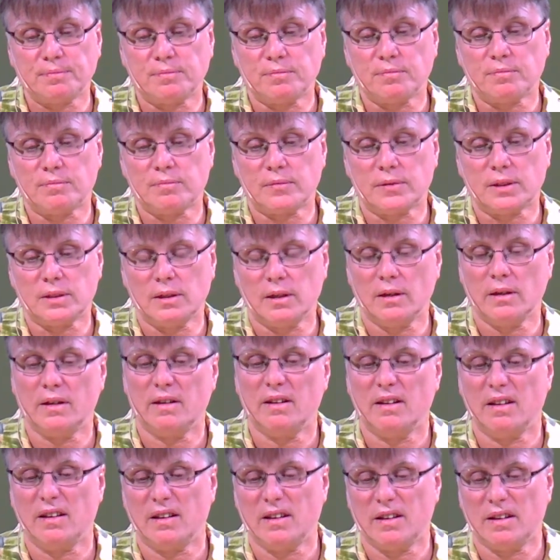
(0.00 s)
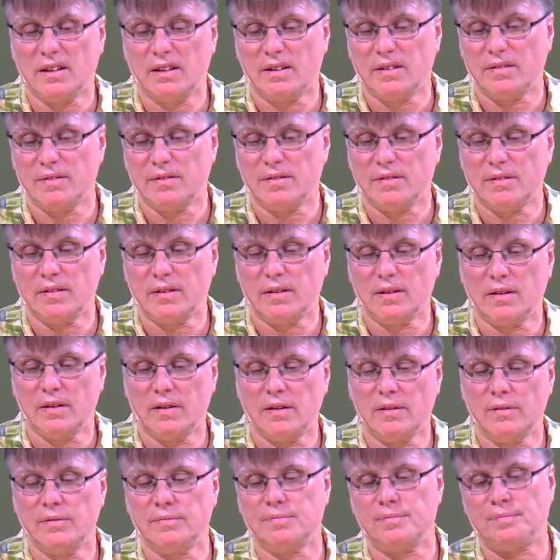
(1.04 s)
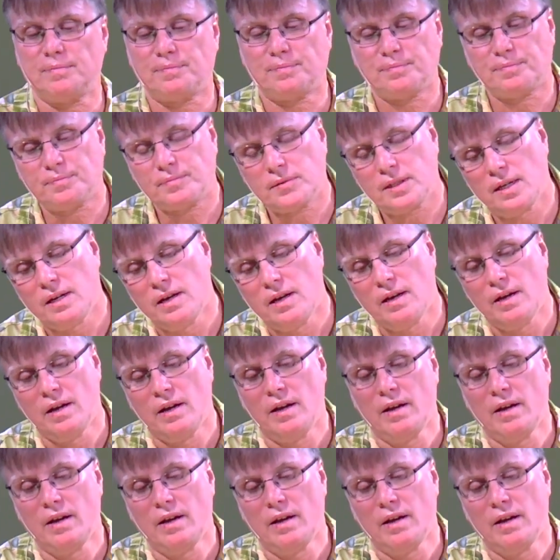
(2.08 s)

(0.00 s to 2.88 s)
Nothing is said.